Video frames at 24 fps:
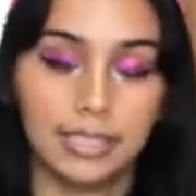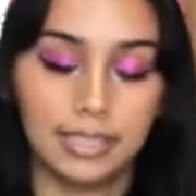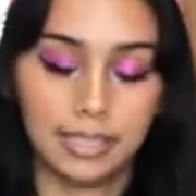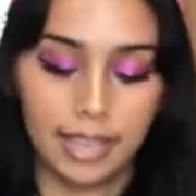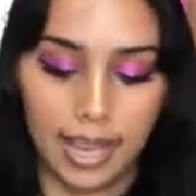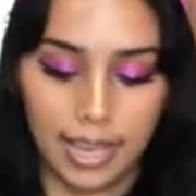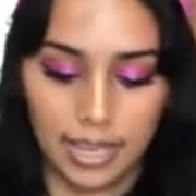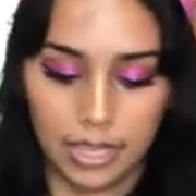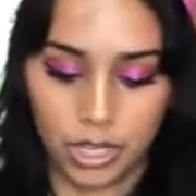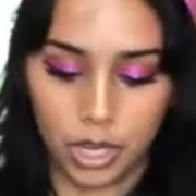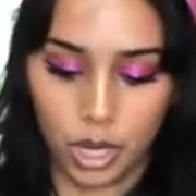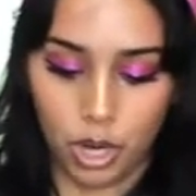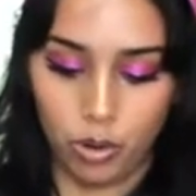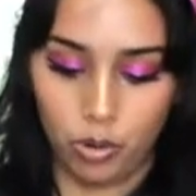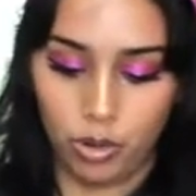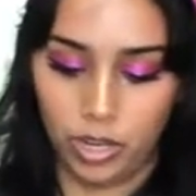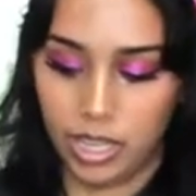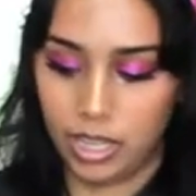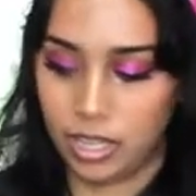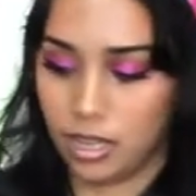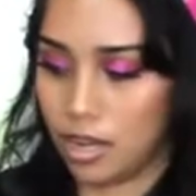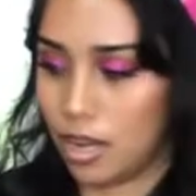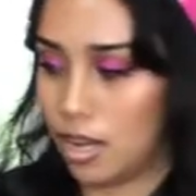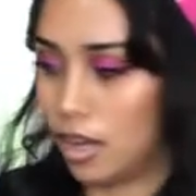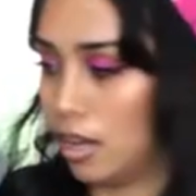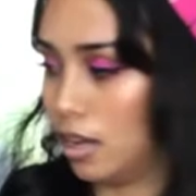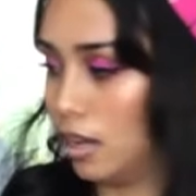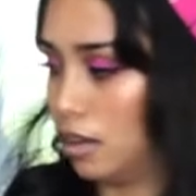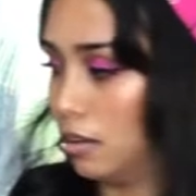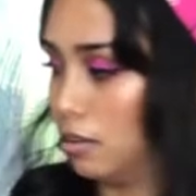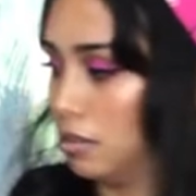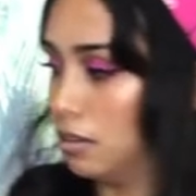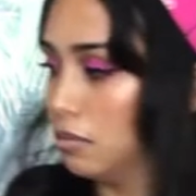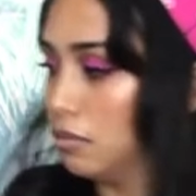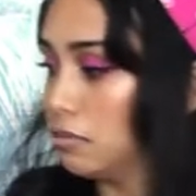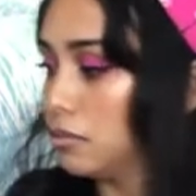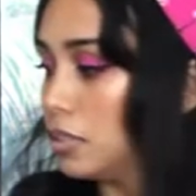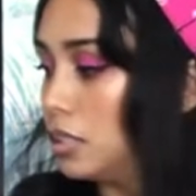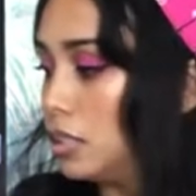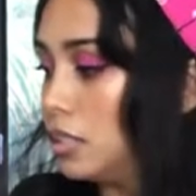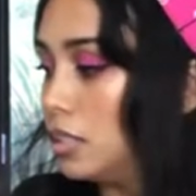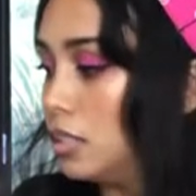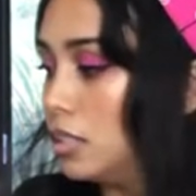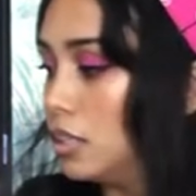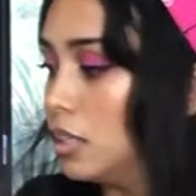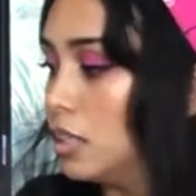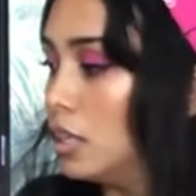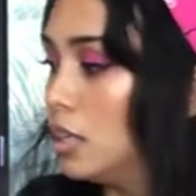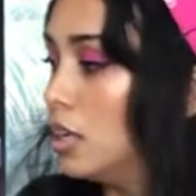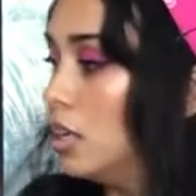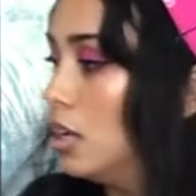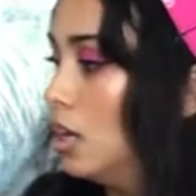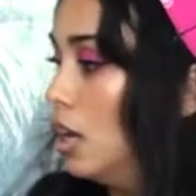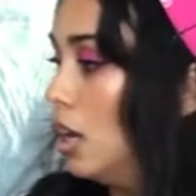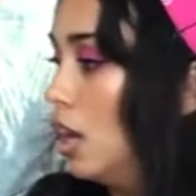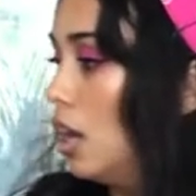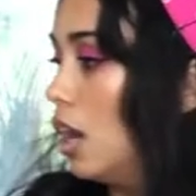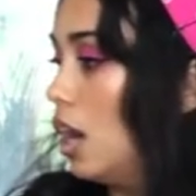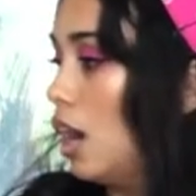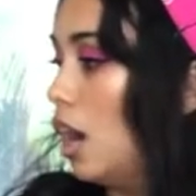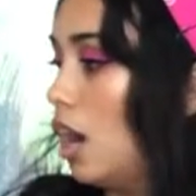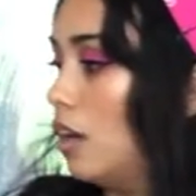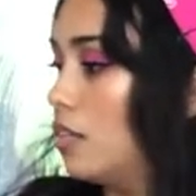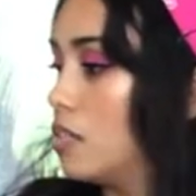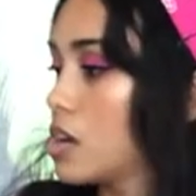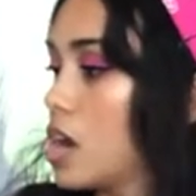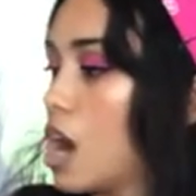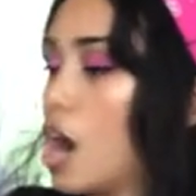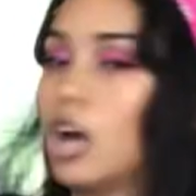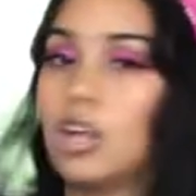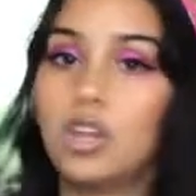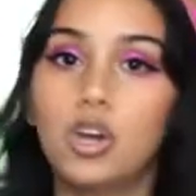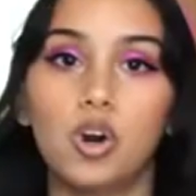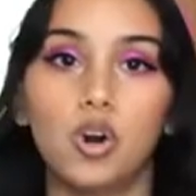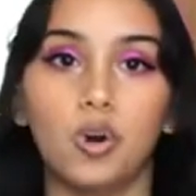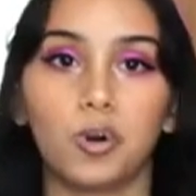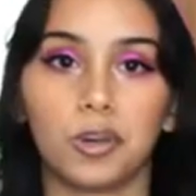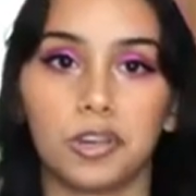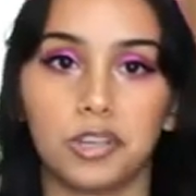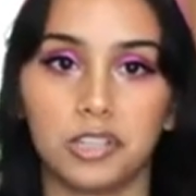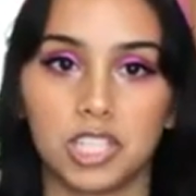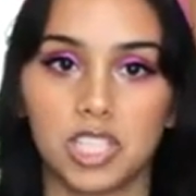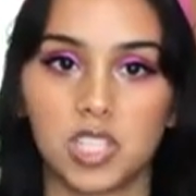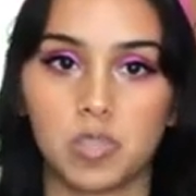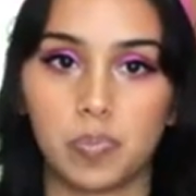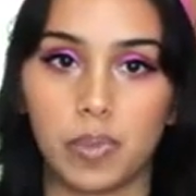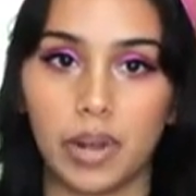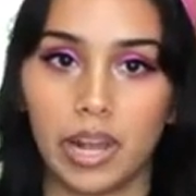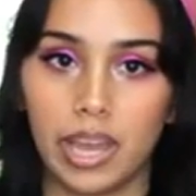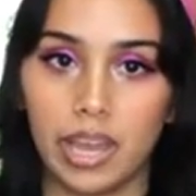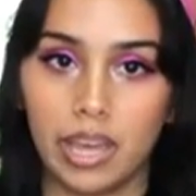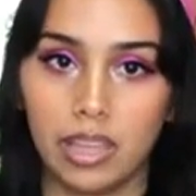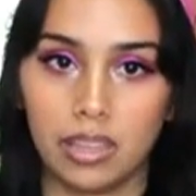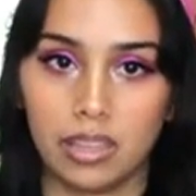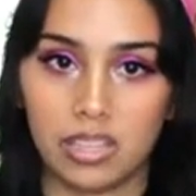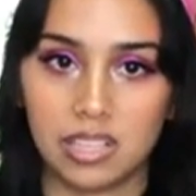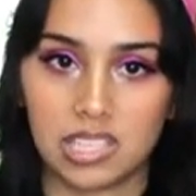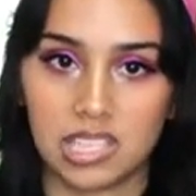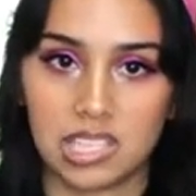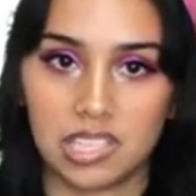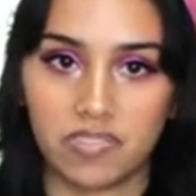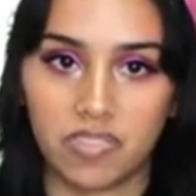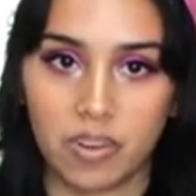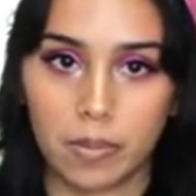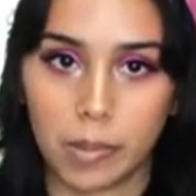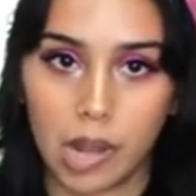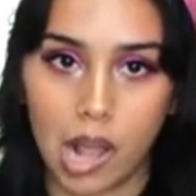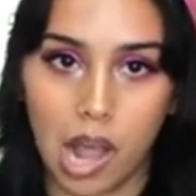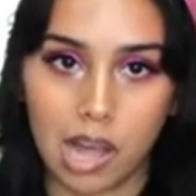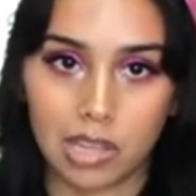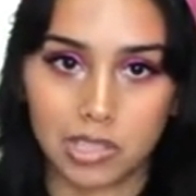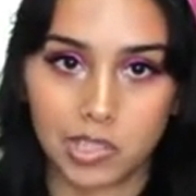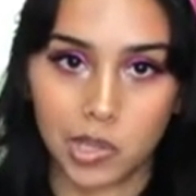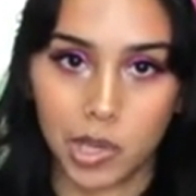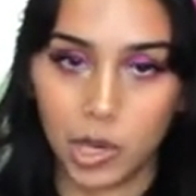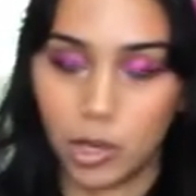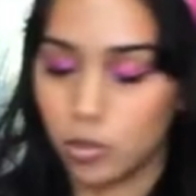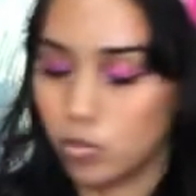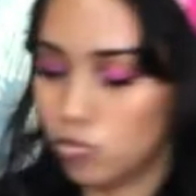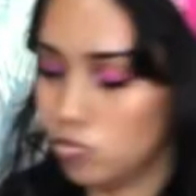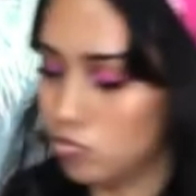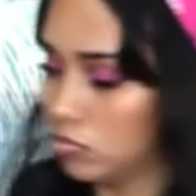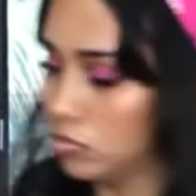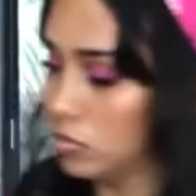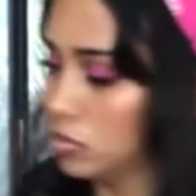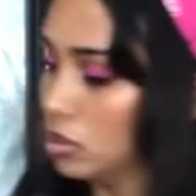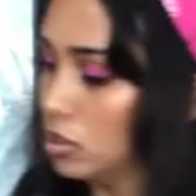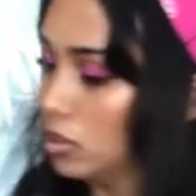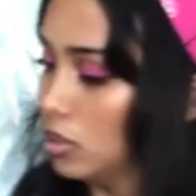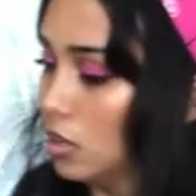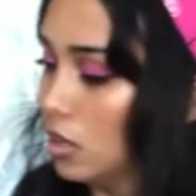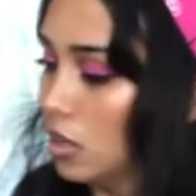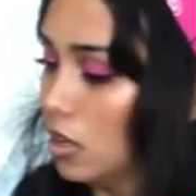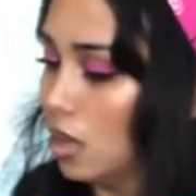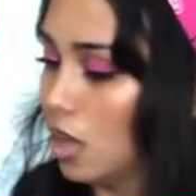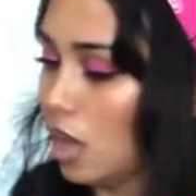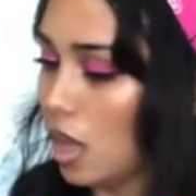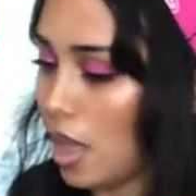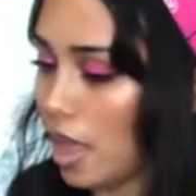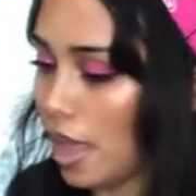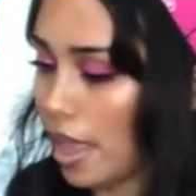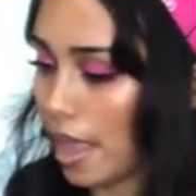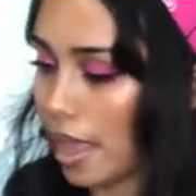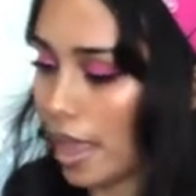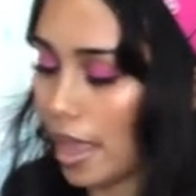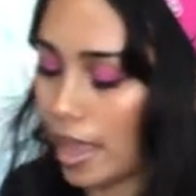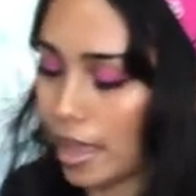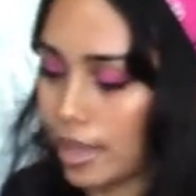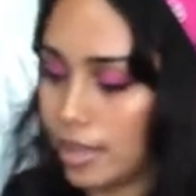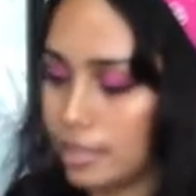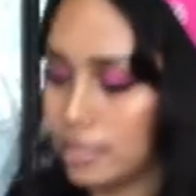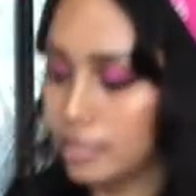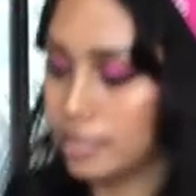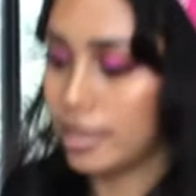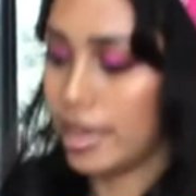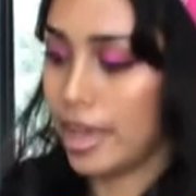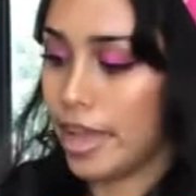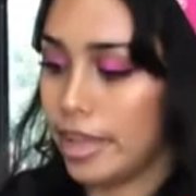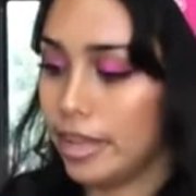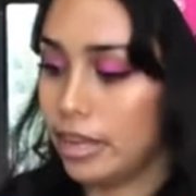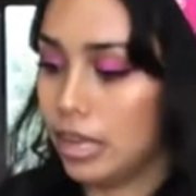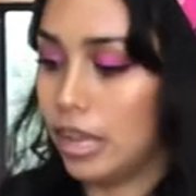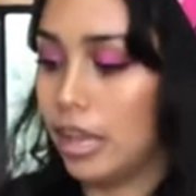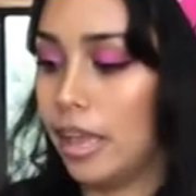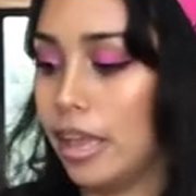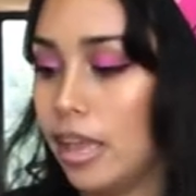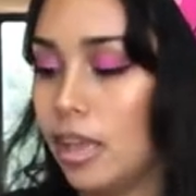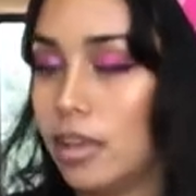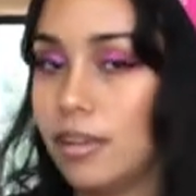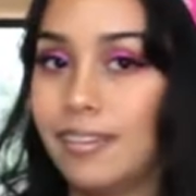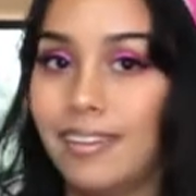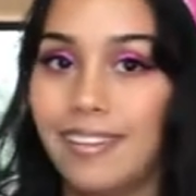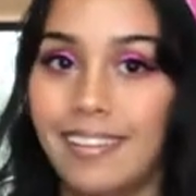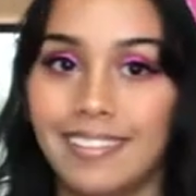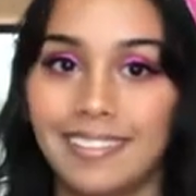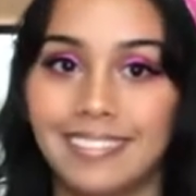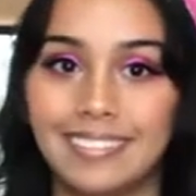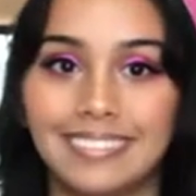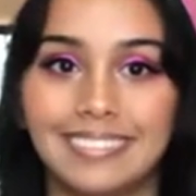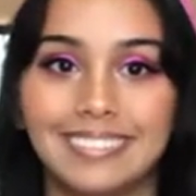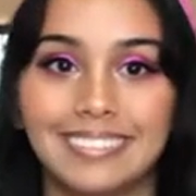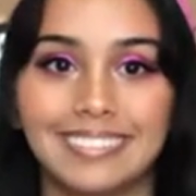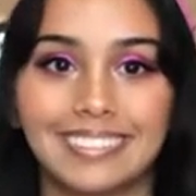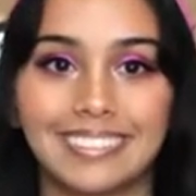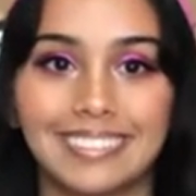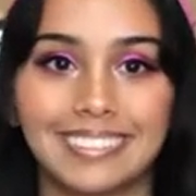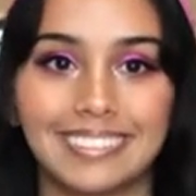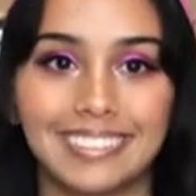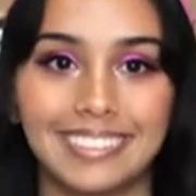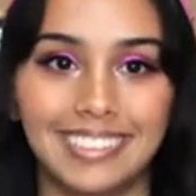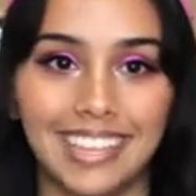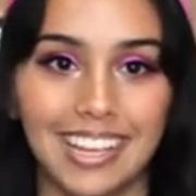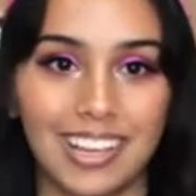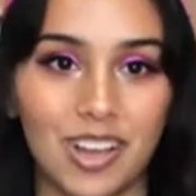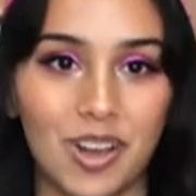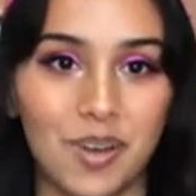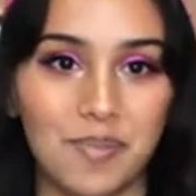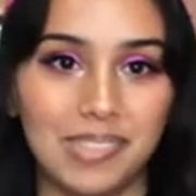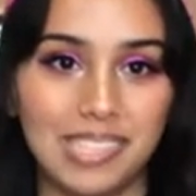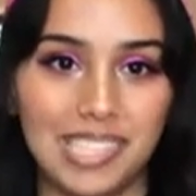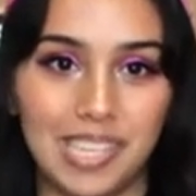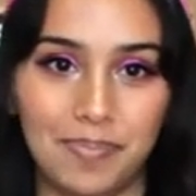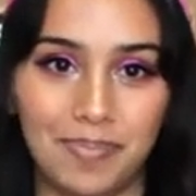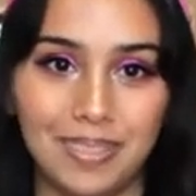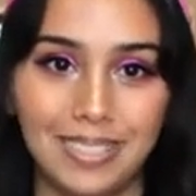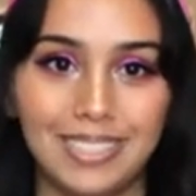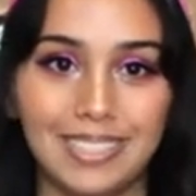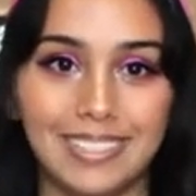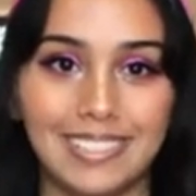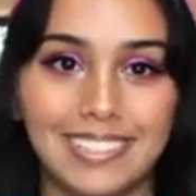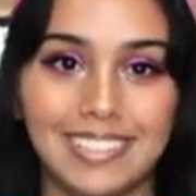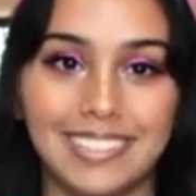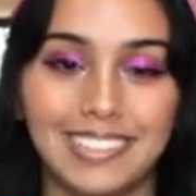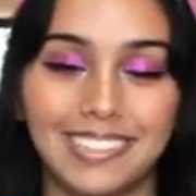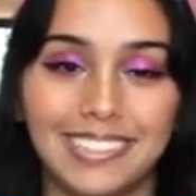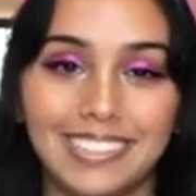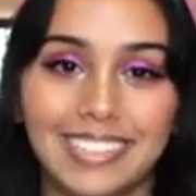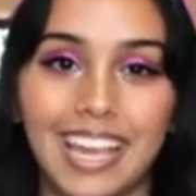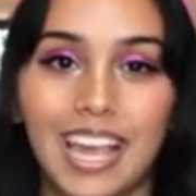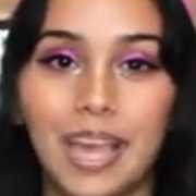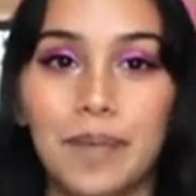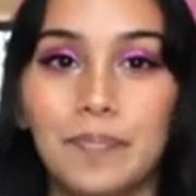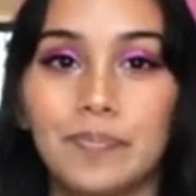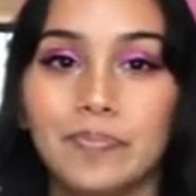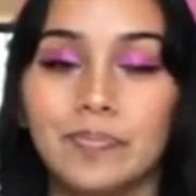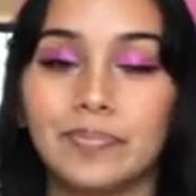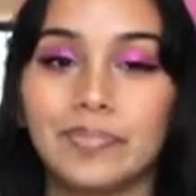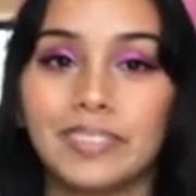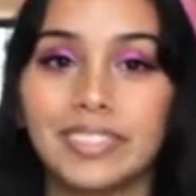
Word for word: light coating of avocado oil spray. This is from Costco. And then, should I go on my tippy toes this whole time?